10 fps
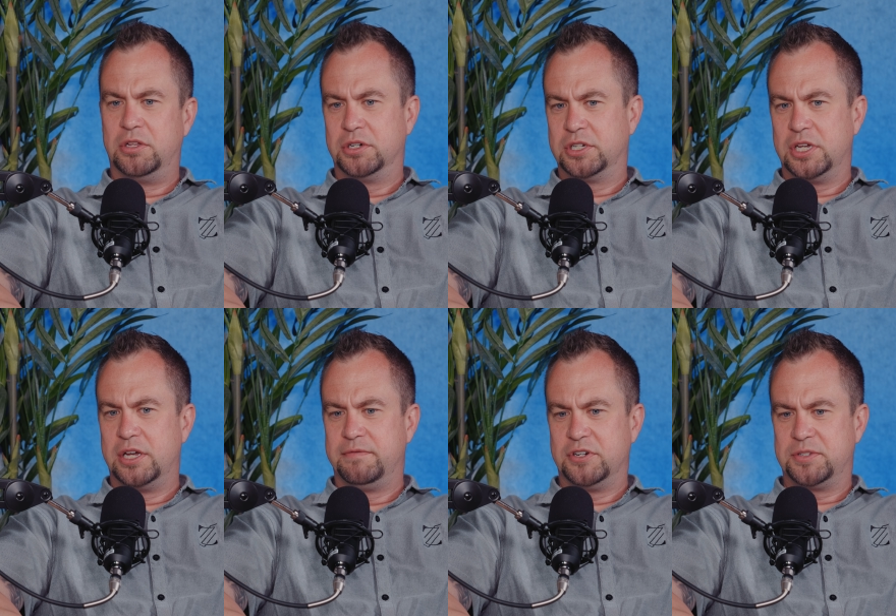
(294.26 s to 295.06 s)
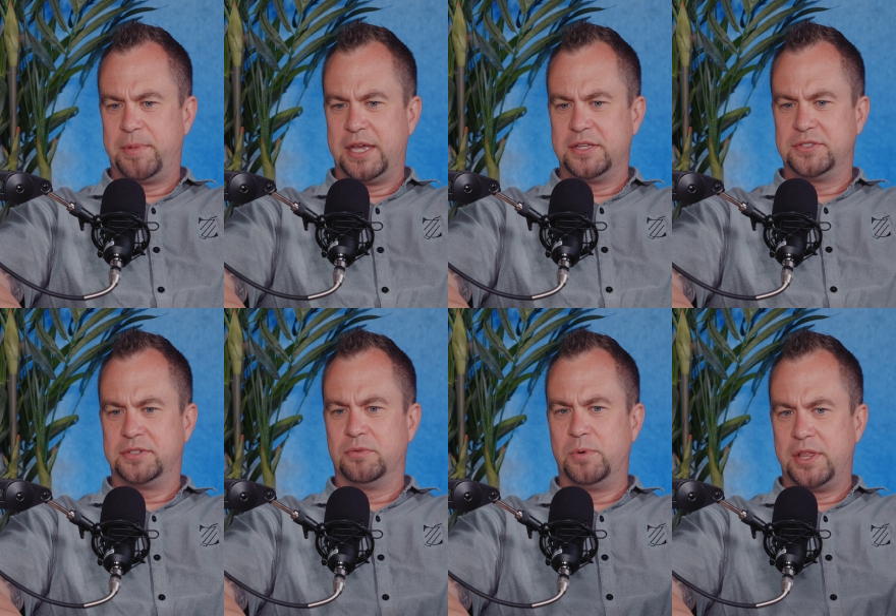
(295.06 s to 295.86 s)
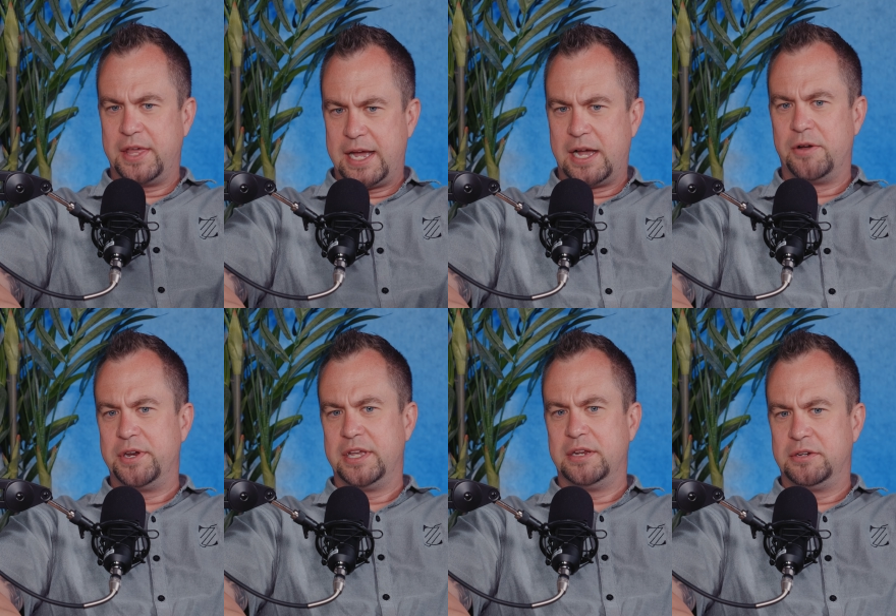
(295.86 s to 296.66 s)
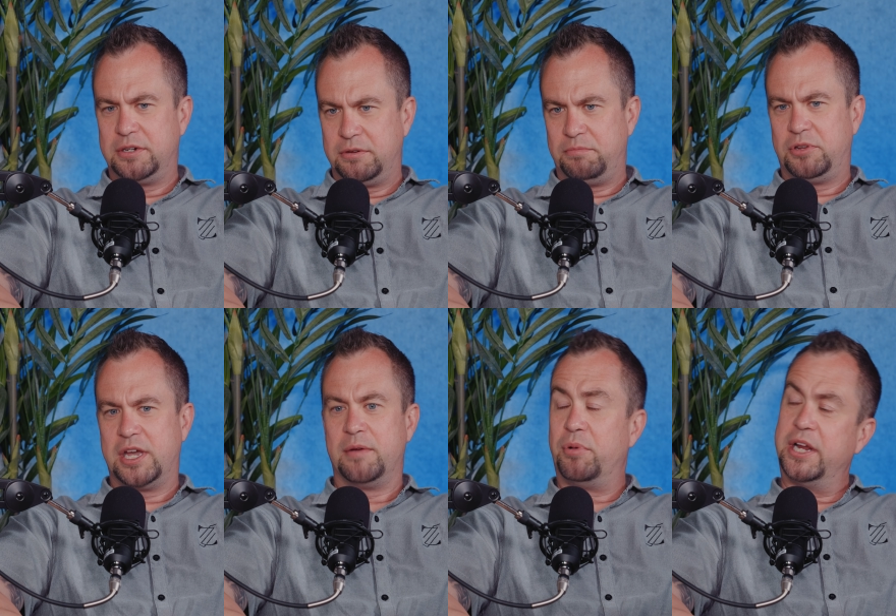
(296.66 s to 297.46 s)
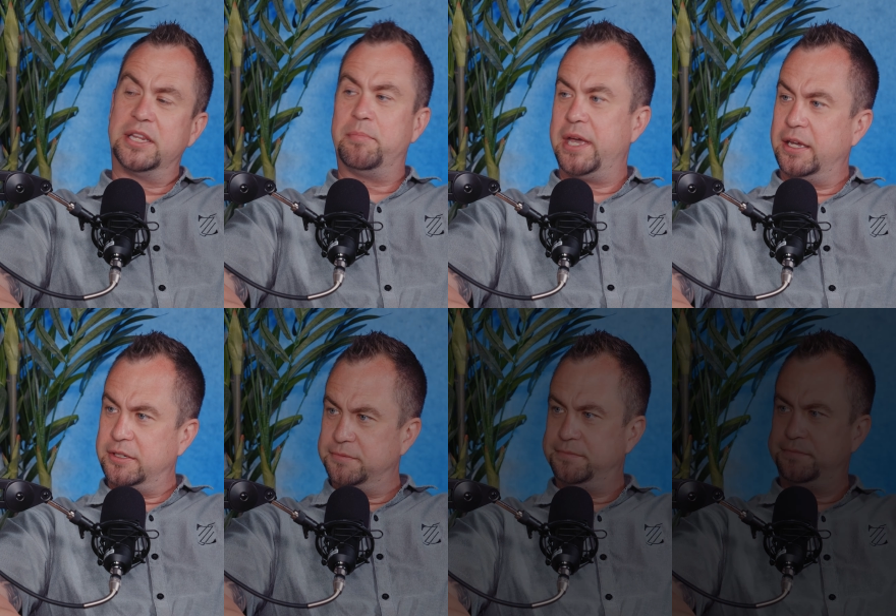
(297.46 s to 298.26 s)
look of your space without it kind of breaking the bank.